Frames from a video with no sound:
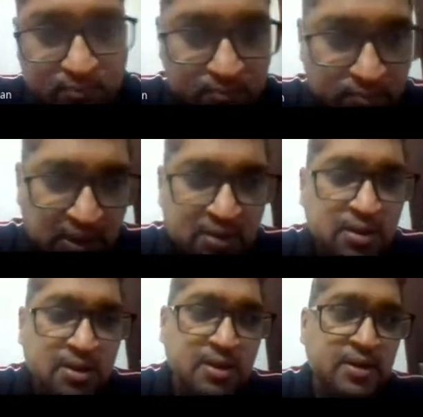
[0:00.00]
but
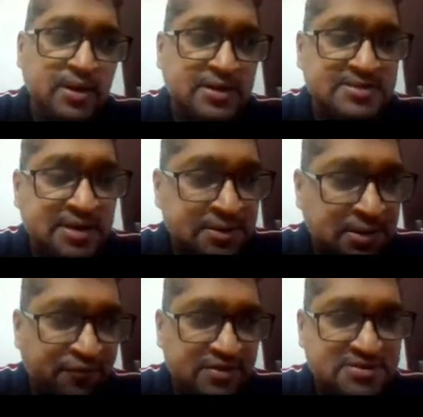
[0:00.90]
it is an
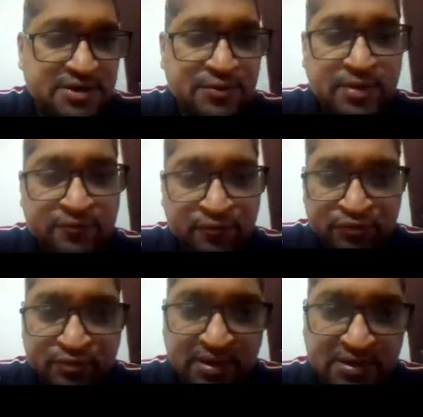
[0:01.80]
interface that you can
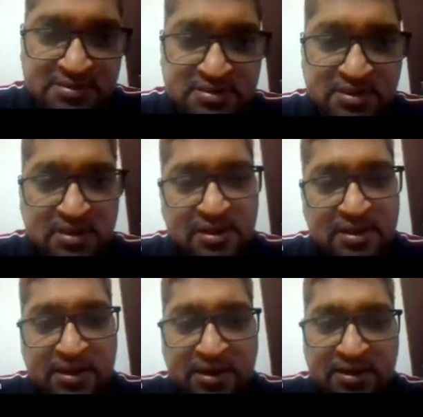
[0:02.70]
visualize,
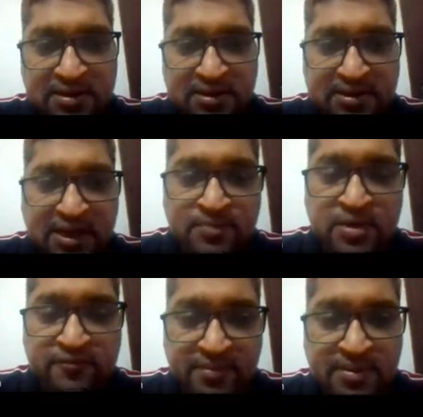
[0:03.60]
and it can be
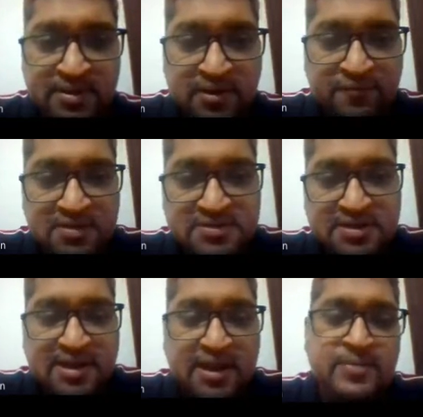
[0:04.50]
a web interface,
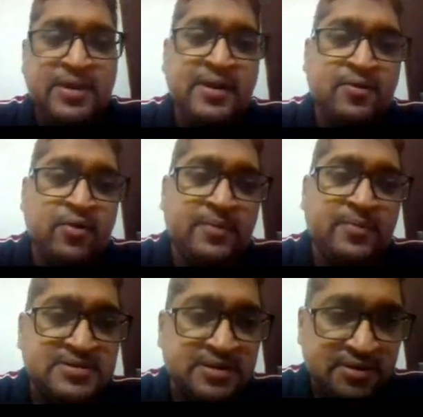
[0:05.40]
it can be an Android
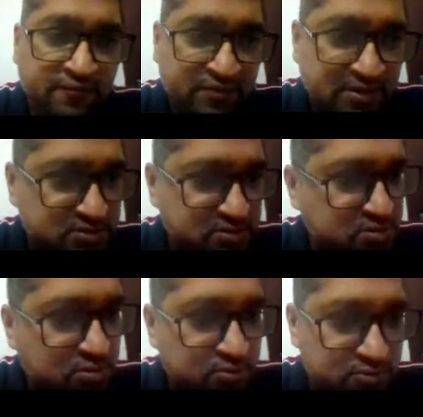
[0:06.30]
based interface.
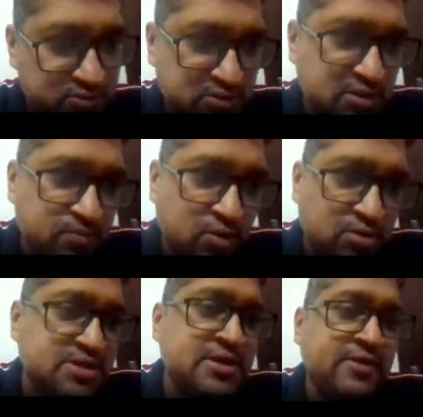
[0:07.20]
So the
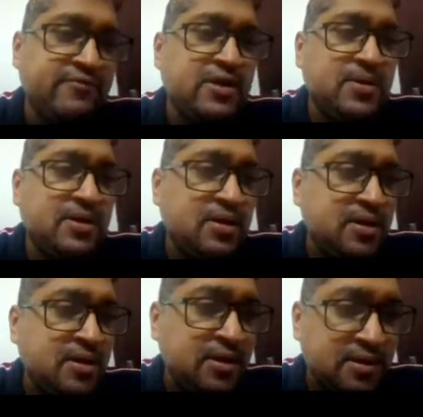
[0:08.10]
blockchain developer
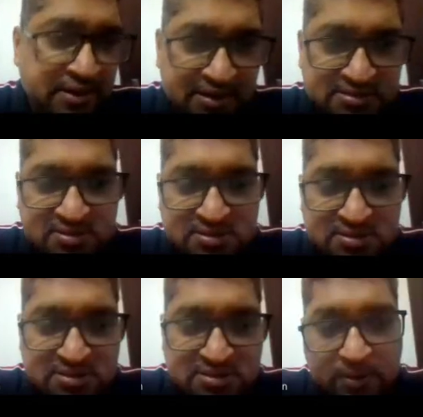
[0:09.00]
gets this
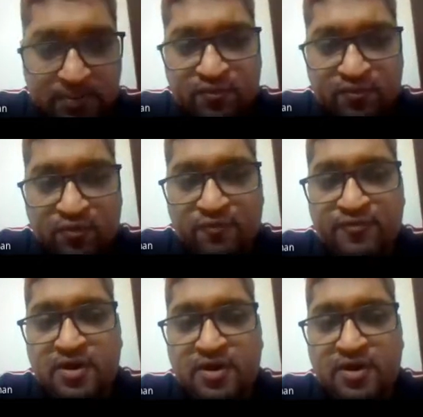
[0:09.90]
purpose fulfilled
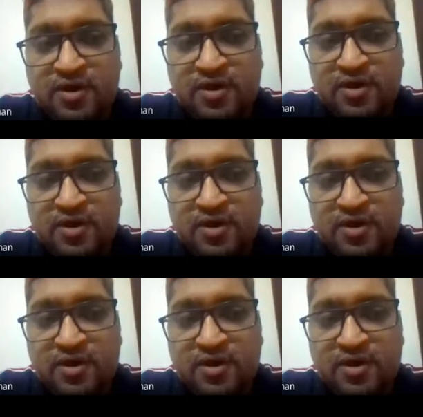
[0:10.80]
for user.